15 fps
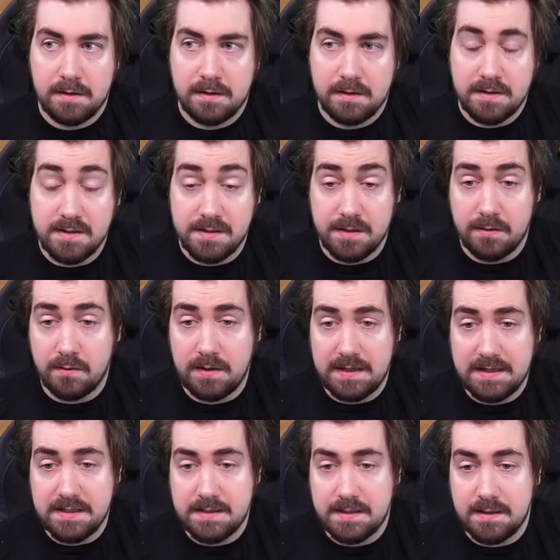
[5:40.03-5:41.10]
the zone
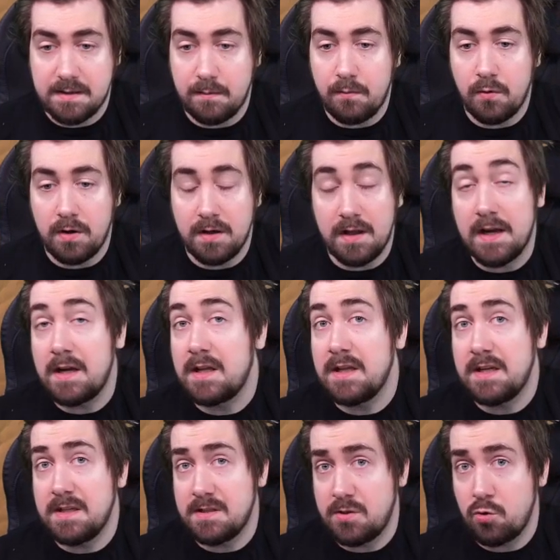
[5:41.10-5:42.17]
is, the more likely
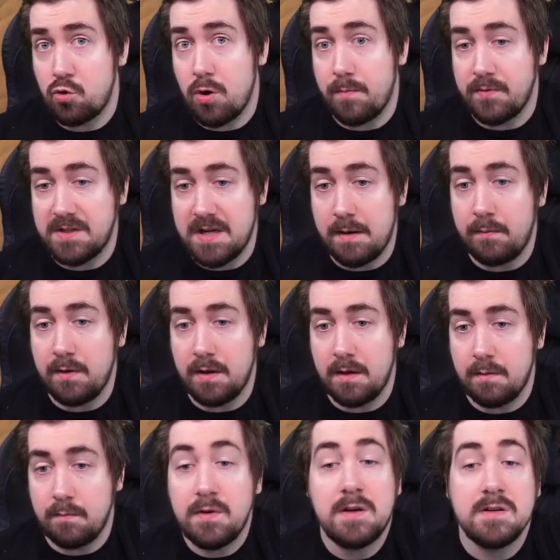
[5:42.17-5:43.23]
it is to drop a tabula,
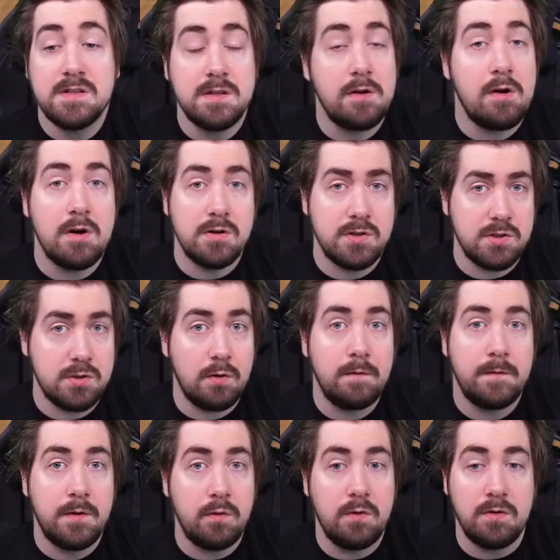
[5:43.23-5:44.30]
because there are so
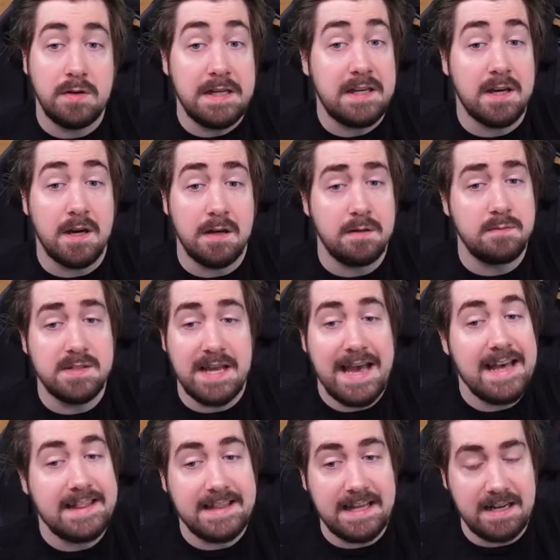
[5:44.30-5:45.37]
few unique items
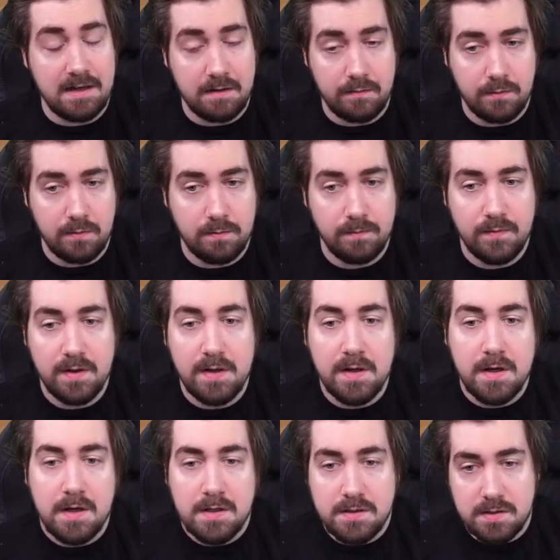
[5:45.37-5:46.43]
at that level.
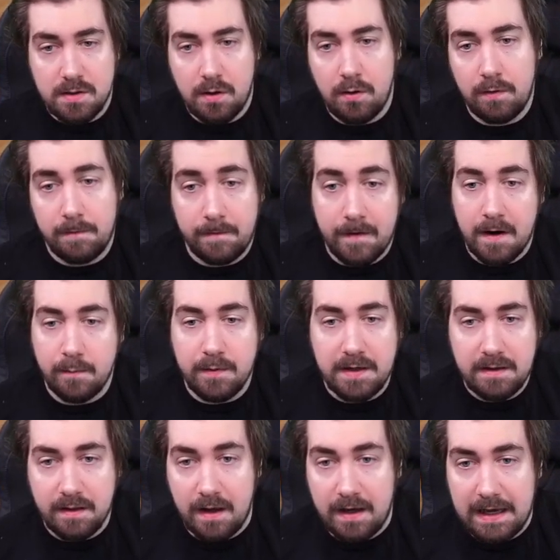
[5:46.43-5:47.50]
So
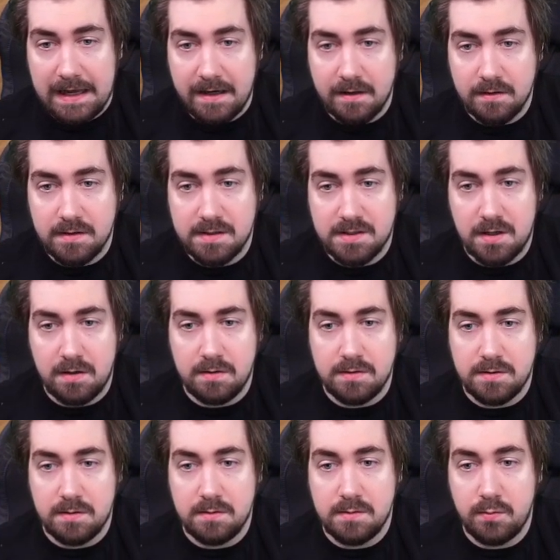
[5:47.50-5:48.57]
farming like any of the starter
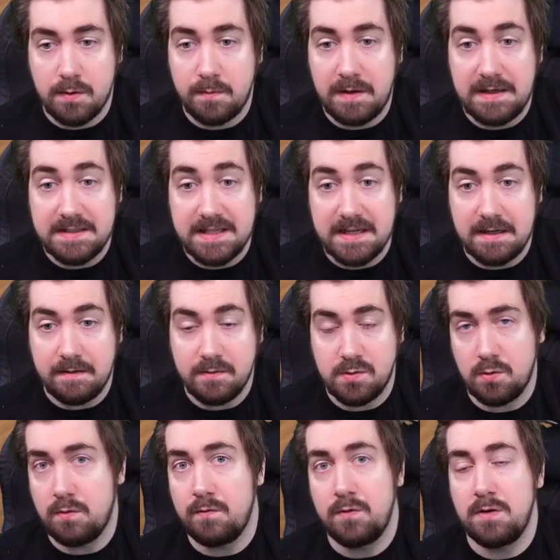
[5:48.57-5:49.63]
zones while being 10 levels
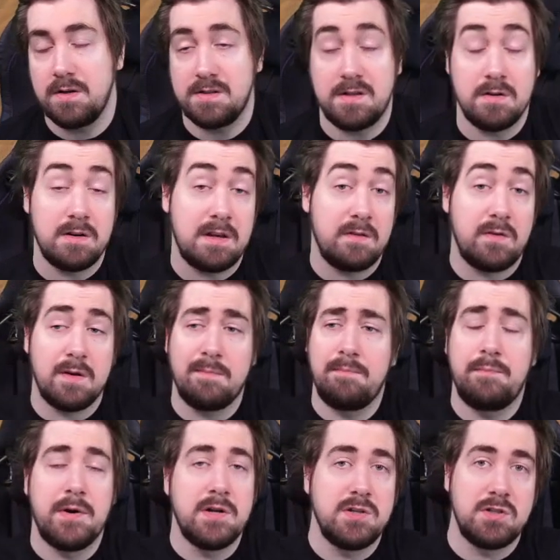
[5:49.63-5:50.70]
over is going to give you a
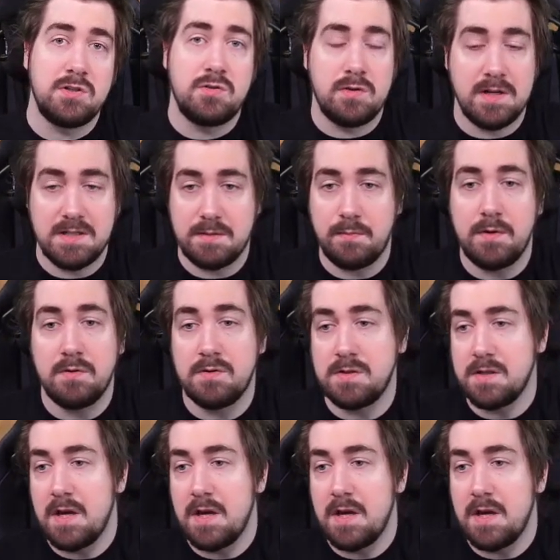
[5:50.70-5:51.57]
bunch of transmutes.